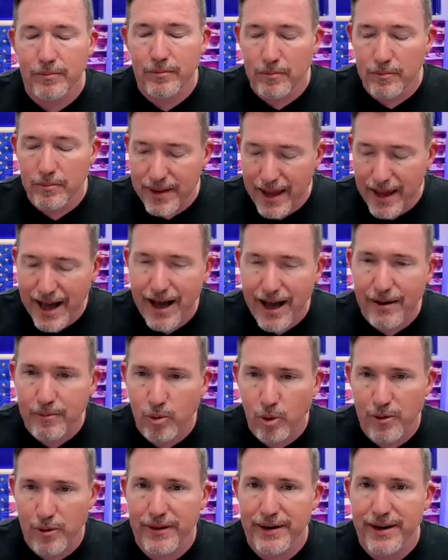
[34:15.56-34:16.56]
now
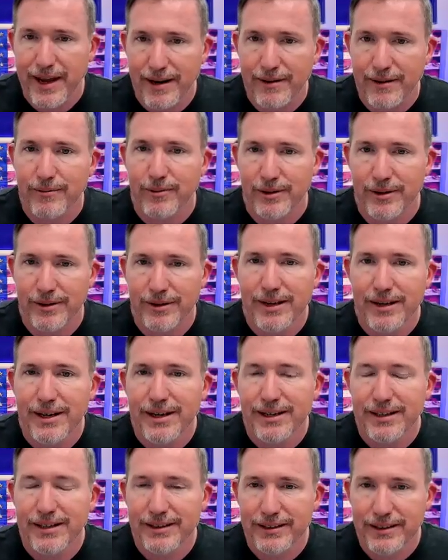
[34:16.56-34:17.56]
more than ever,
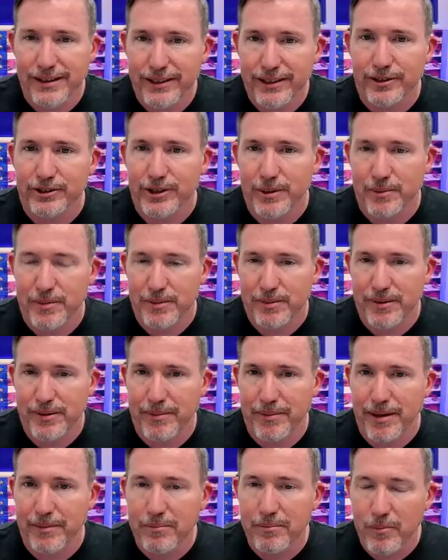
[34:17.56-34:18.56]
leadership is
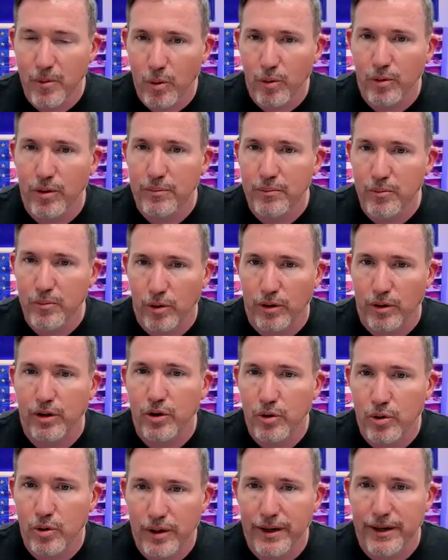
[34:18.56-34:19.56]
becoming more and more
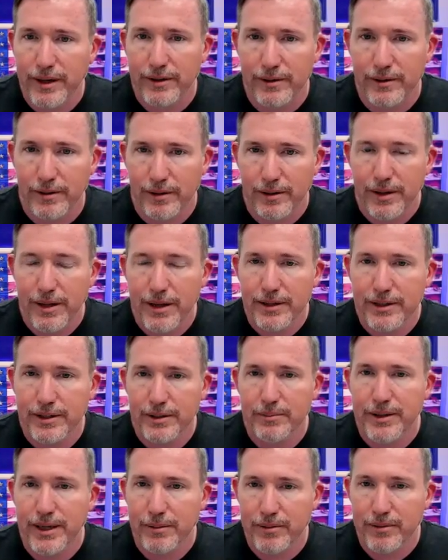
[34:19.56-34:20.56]
critical to
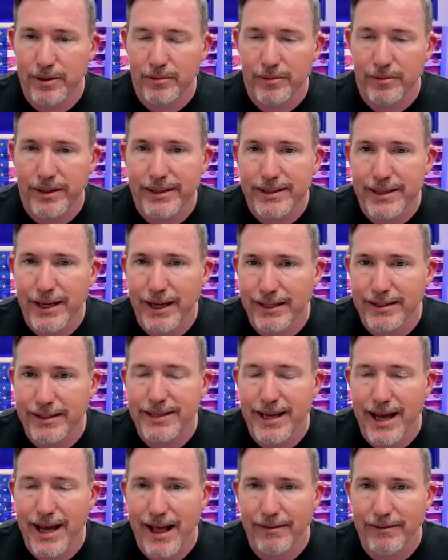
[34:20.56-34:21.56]
be able to retain
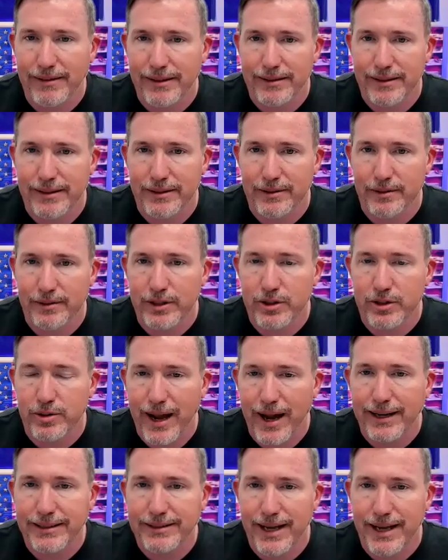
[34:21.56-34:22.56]
talent and to
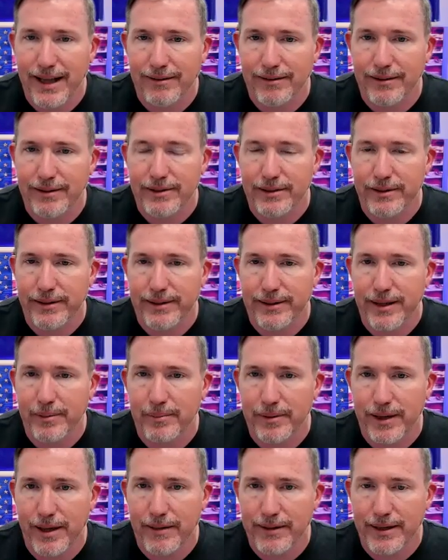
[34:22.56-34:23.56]
attract talent to the
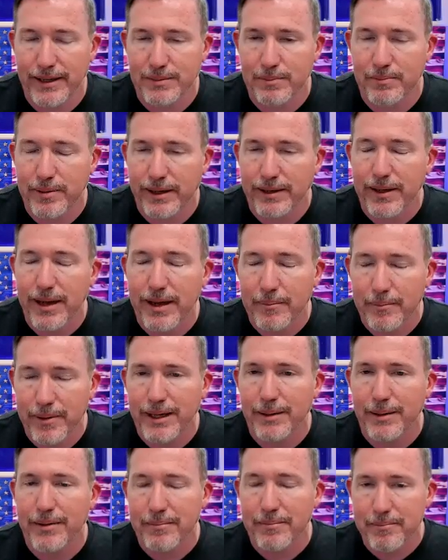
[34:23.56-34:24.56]
company. I think it's
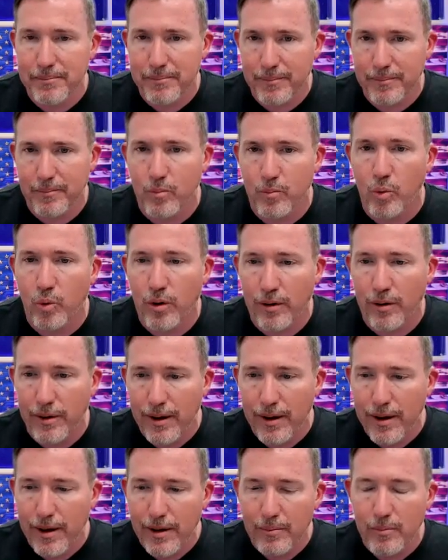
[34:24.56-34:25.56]
becoming
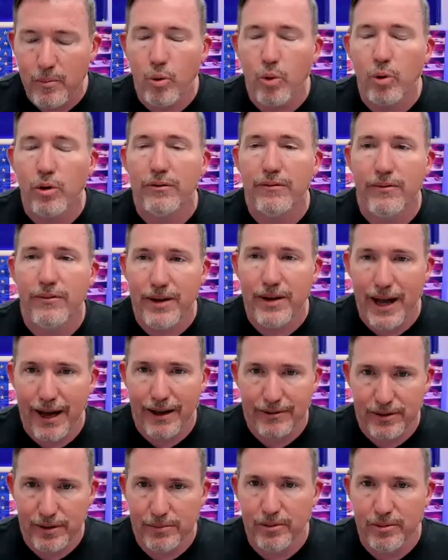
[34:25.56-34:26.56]
more
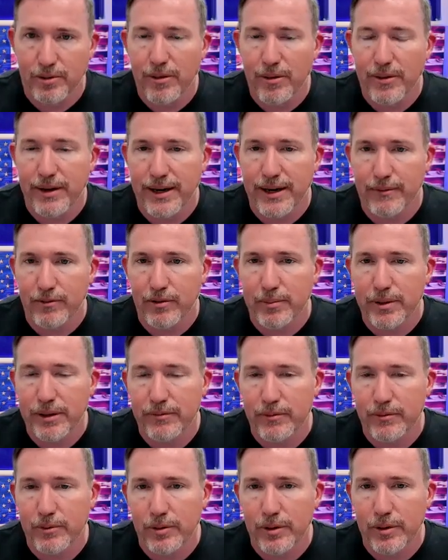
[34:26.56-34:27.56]
valuable than ever
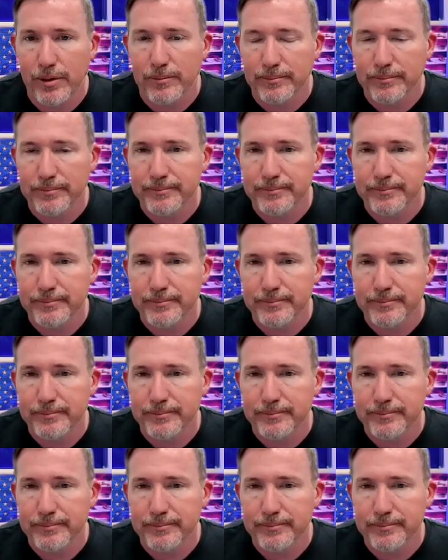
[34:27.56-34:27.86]
before.